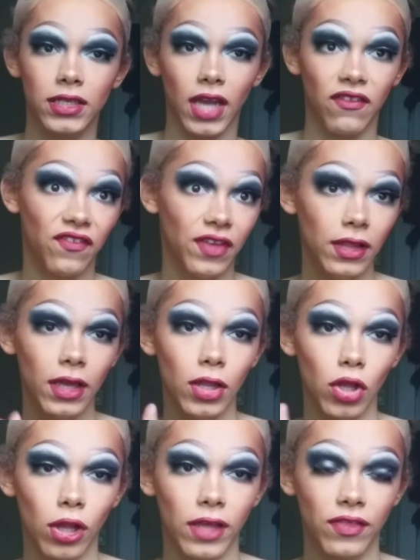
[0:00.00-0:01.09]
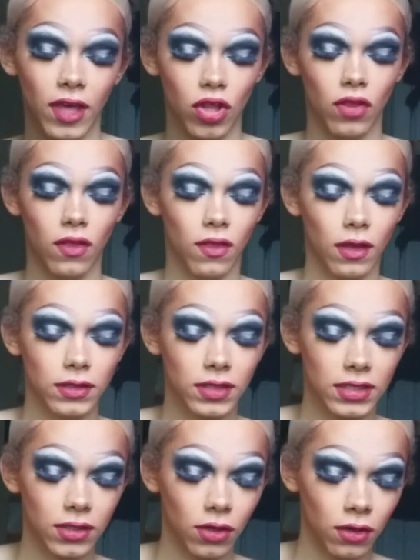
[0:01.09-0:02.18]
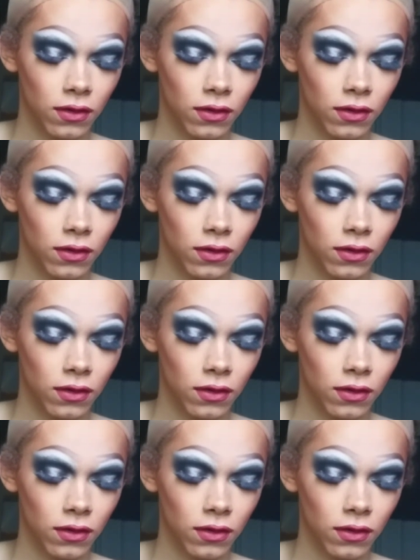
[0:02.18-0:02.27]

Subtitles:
And I feel like a look like this